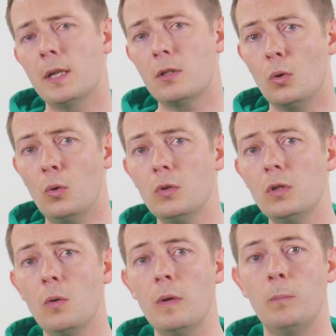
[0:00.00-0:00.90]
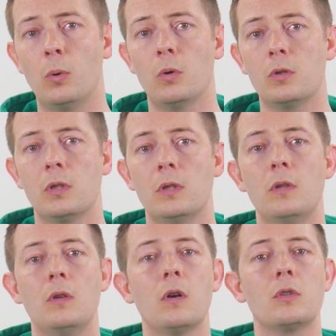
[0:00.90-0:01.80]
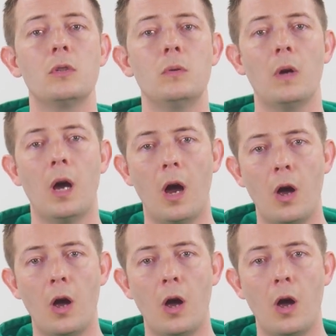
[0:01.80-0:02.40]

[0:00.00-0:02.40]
it's also important not to